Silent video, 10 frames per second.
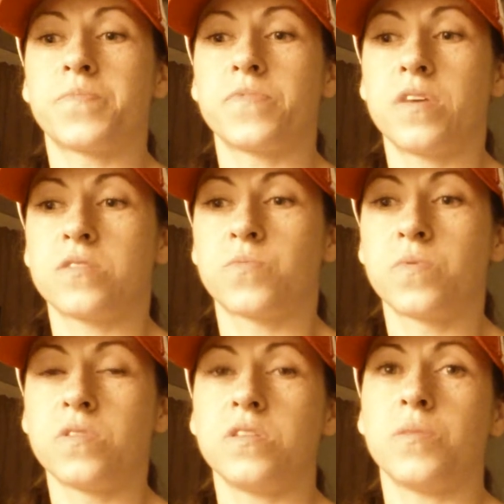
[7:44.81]
It's
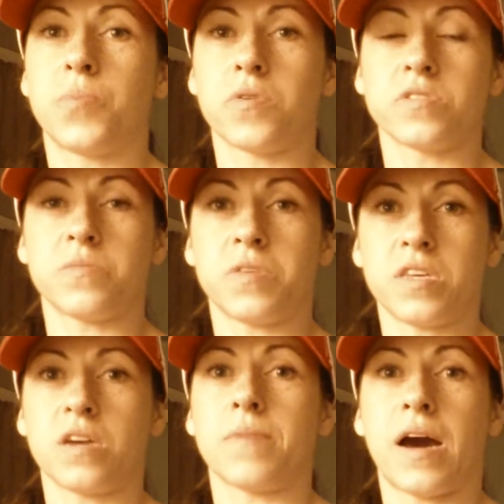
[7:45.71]
really important to be
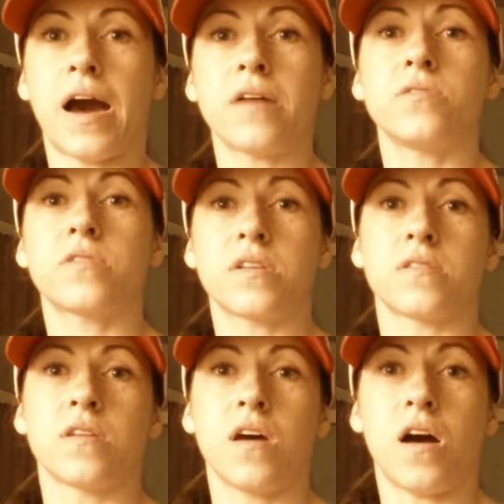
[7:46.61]
thinking about how you can